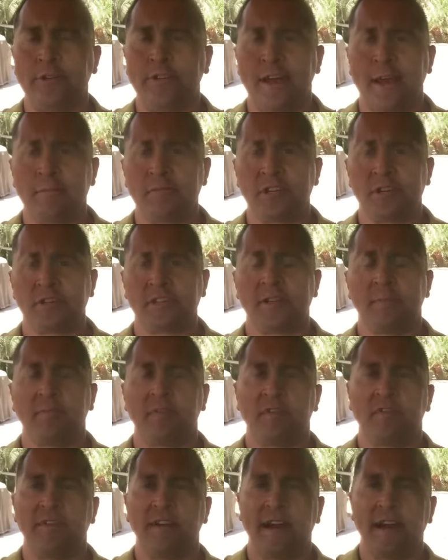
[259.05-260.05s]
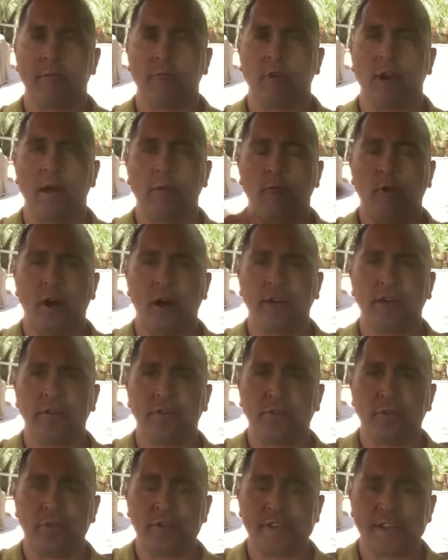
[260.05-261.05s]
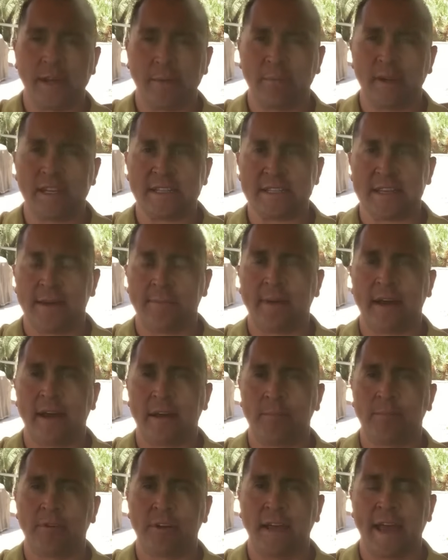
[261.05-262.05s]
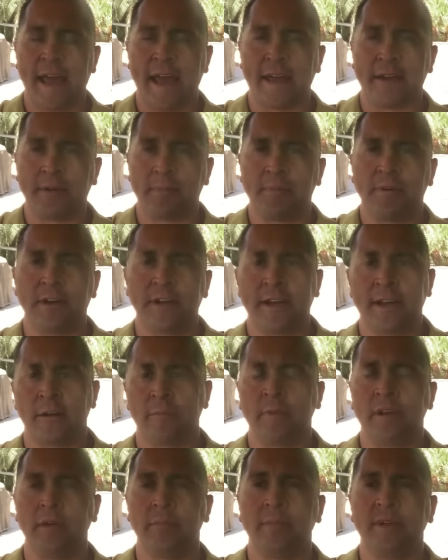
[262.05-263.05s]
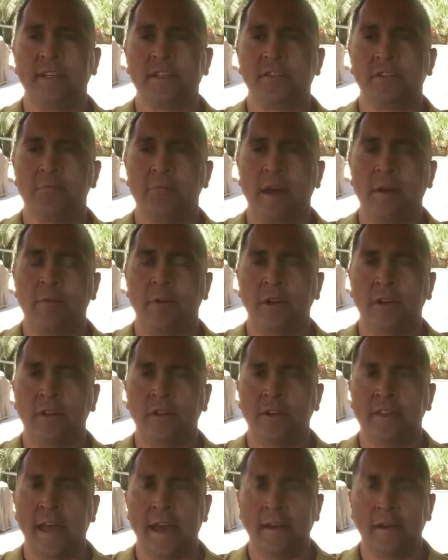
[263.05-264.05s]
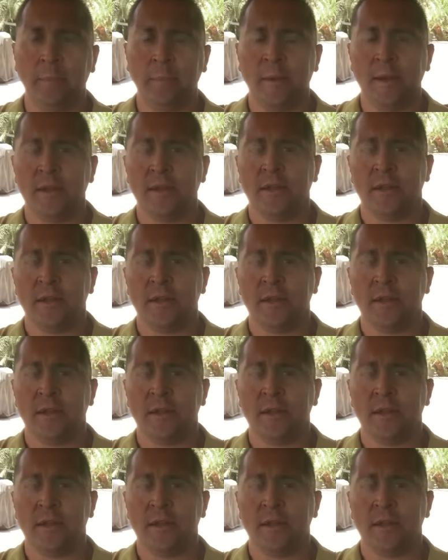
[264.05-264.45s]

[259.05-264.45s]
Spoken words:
Timeshare Simplified, where I walk you through step by step how to put an ad up on Airbnb, so you might want to look that up.